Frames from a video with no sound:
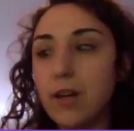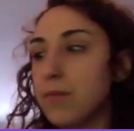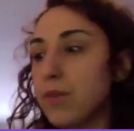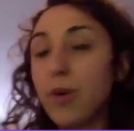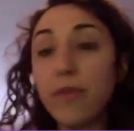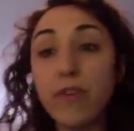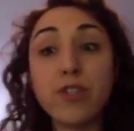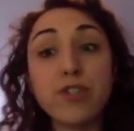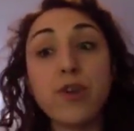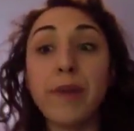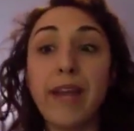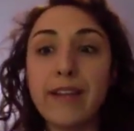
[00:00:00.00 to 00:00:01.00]
you have so
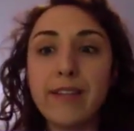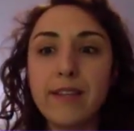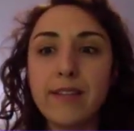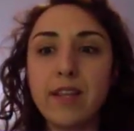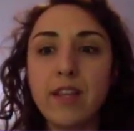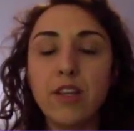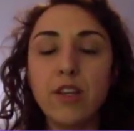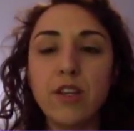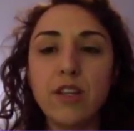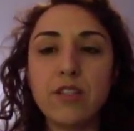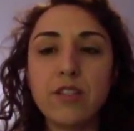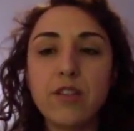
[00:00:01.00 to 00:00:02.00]
many ideas that
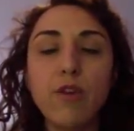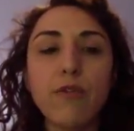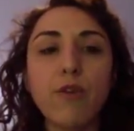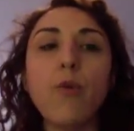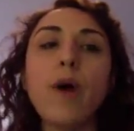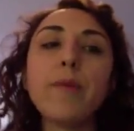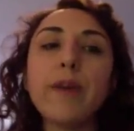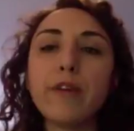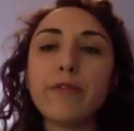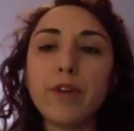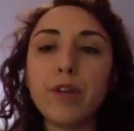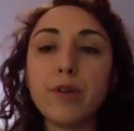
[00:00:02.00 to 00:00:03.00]
it's overwhelming
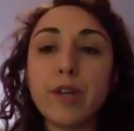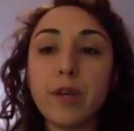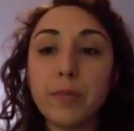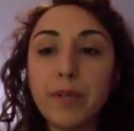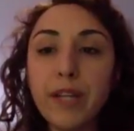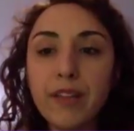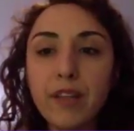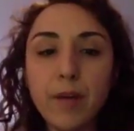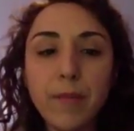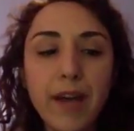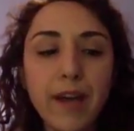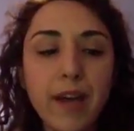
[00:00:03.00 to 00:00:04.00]
for you to complete
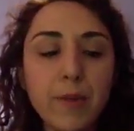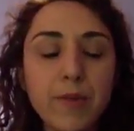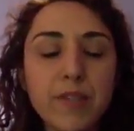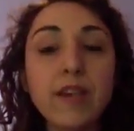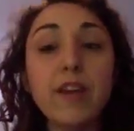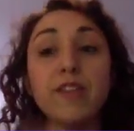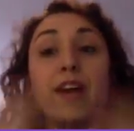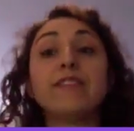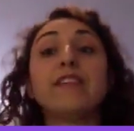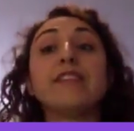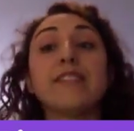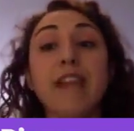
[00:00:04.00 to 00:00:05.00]
them. And I was like, that's
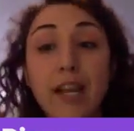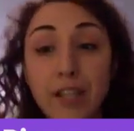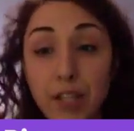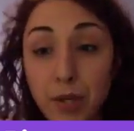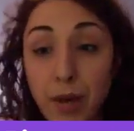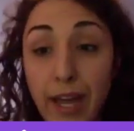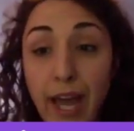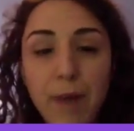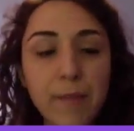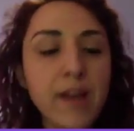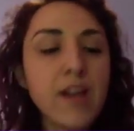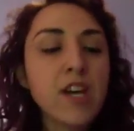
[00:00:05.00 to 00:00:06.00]
exactly who I
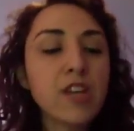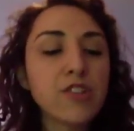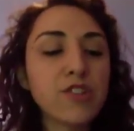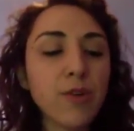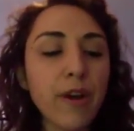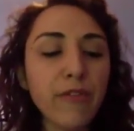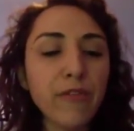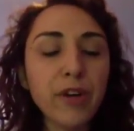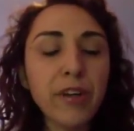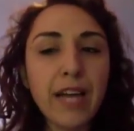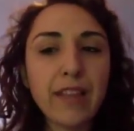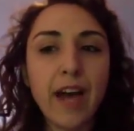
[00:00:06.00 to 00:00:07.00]
am. So I feel
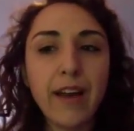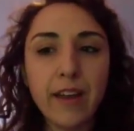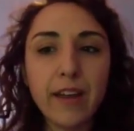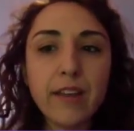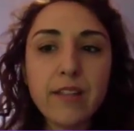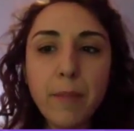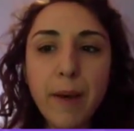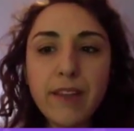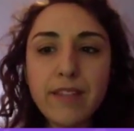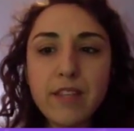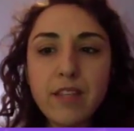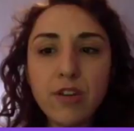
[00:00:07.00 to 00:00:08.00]
like that is a
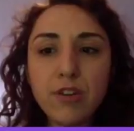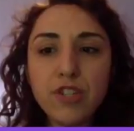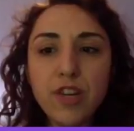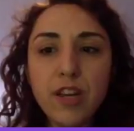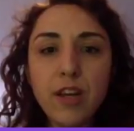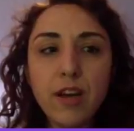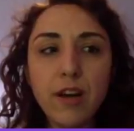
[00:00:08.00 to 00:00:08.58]
Pisces energy,